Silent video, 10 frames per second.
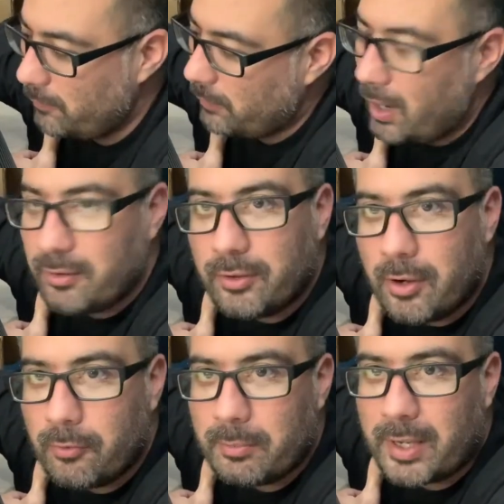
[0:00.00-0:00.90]
I don't know,
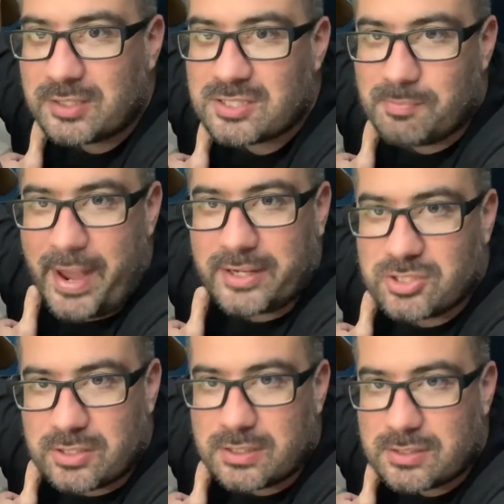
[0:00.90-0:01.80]
we might smash
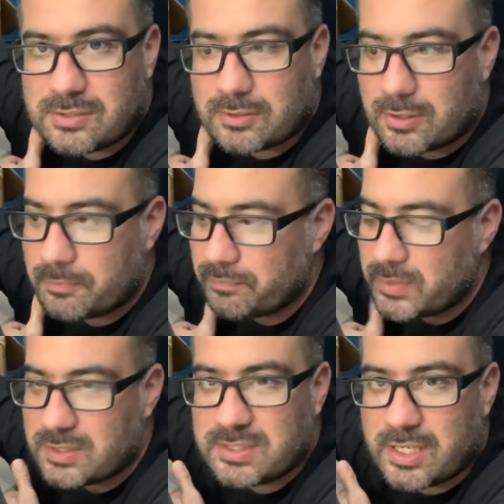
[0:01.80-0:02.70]
this or
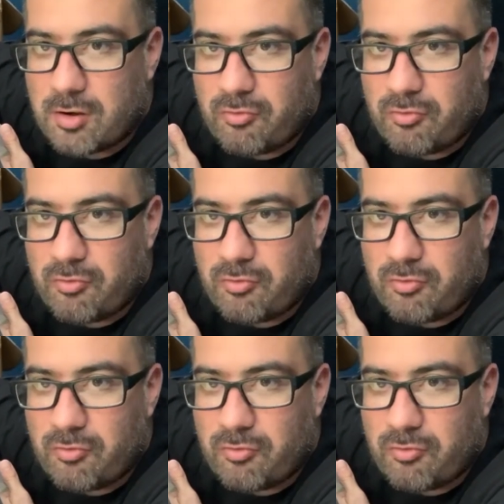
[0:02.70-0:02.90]
set it on